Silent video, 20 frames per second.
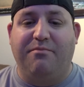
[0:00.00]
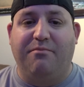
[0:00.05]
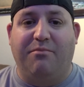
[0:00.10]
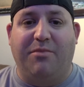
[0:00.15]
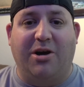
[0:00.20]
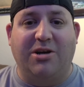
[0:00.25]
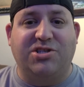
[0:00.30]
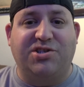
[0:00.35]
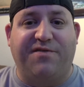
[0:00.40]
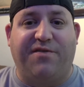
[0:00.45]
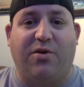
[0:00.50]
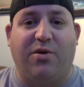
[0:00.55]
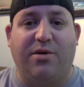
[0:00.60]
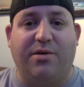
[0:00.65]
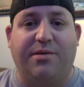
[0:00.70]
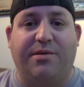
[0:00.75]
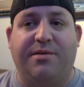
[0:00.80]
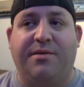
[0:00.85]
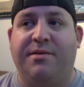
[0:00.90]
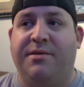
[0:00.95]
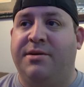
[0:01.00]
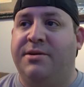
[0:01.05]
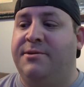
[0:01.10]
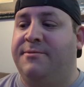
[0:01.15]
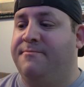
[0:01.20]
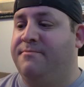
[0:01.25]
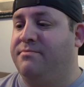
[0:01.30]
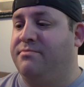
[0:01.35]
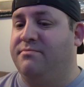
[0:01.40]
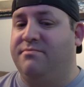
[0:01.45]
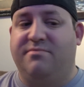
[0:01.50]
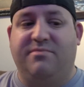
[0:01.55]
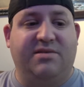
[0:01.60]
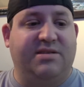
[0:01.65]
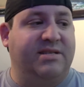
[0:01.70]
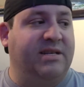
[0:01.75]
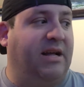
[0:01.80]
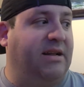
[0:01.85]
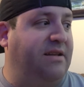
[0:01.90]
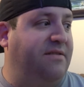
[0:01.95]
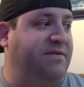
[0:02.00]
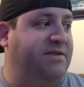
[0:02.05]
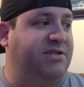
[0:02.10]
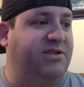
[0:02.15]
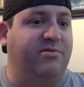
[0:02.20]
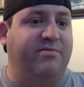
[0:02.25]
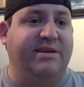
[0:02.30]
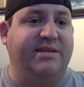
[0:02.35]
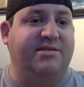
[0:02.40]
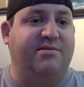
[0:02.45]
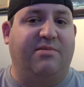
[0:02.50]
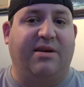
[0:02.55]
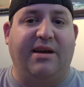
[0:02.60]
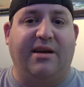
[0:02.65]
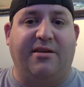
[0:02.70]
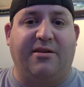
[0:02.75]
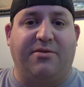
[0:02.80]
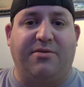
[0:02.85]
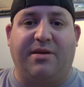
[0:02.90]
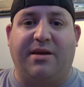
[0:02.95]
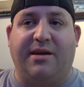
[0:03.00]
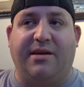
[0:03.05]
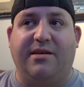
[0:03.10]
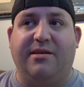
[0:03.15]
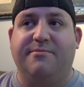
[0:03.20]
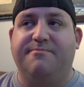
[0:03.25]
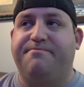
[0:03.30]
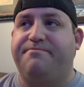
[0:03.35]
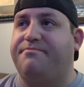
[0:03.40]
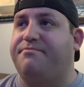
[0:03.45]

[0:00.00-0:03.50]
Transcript: March 4th. It's not even 2 weeks away, I don't think.